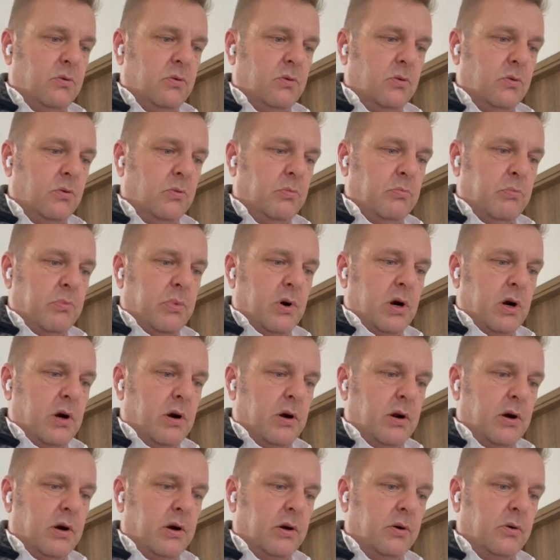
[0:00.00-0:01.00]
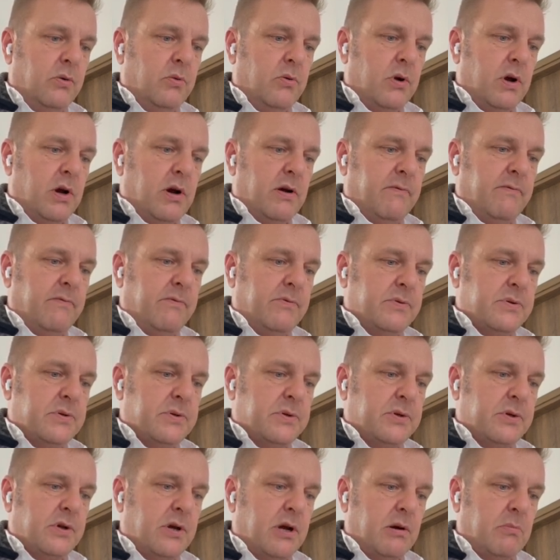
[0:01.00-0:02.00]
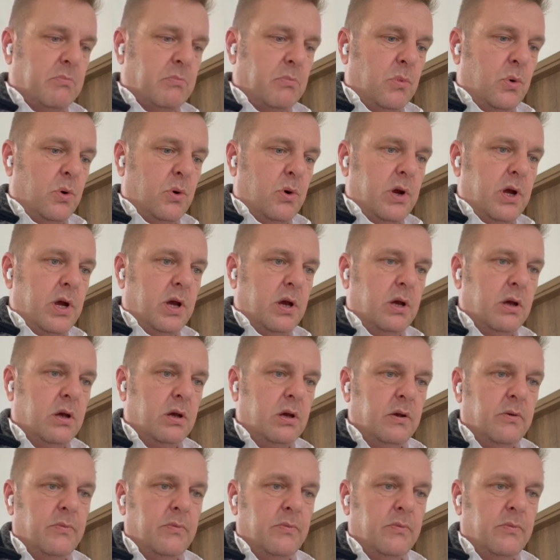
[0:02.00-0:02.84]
2-paragraph summary.